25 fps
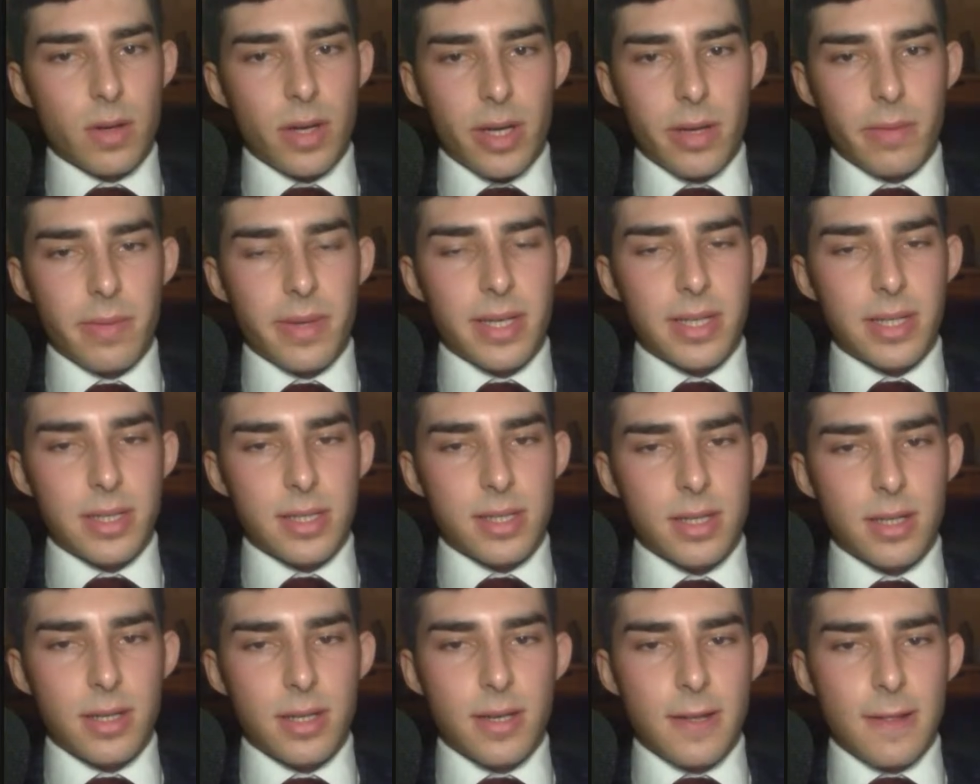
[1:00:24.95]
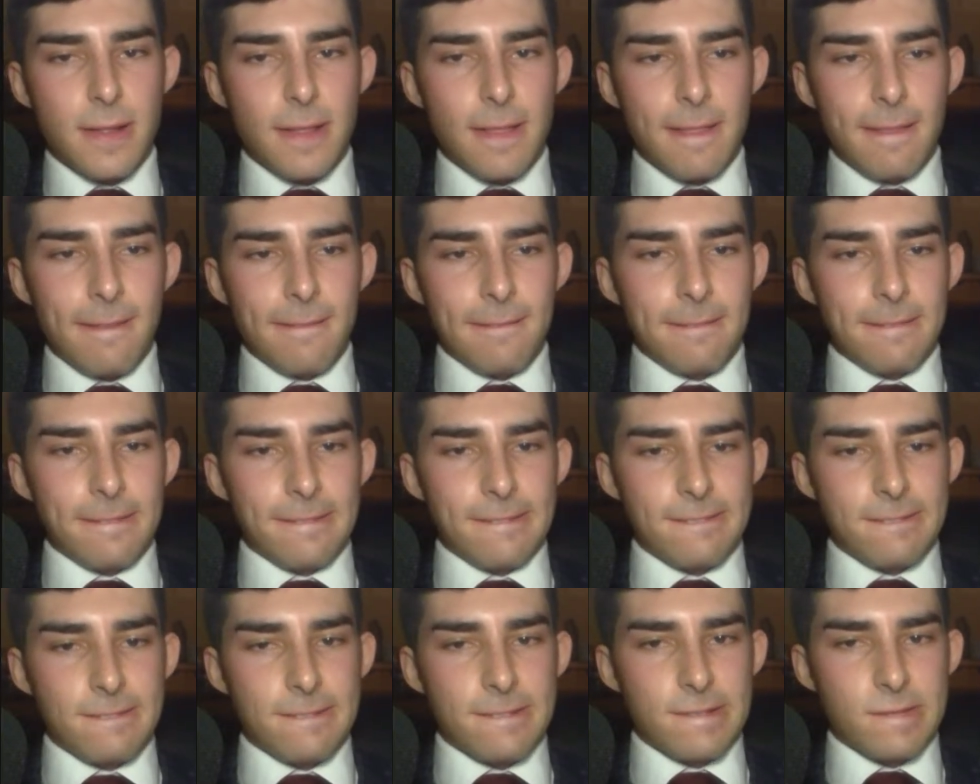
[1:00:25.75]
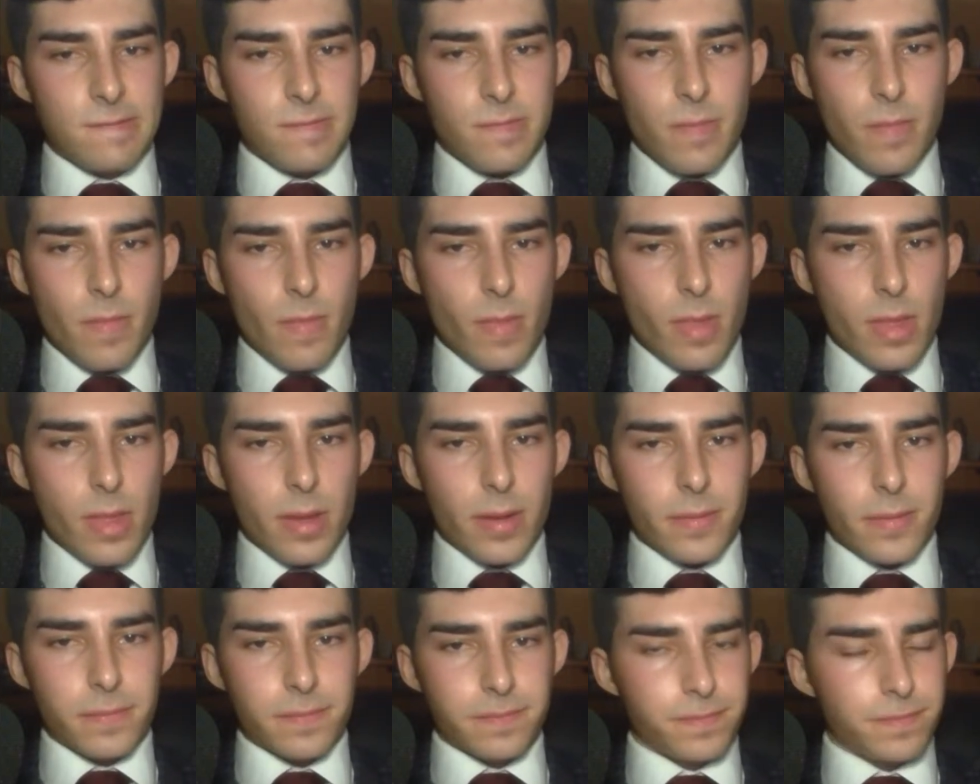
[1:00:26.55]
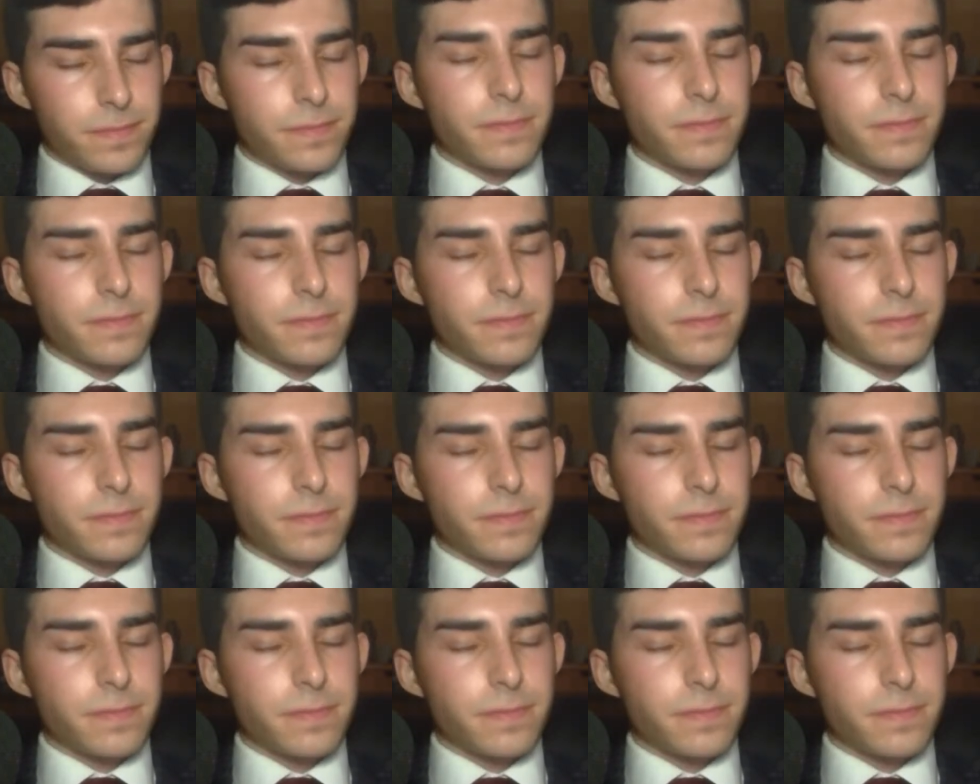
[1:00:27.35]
Okay, hang on, Victor. Let him do his.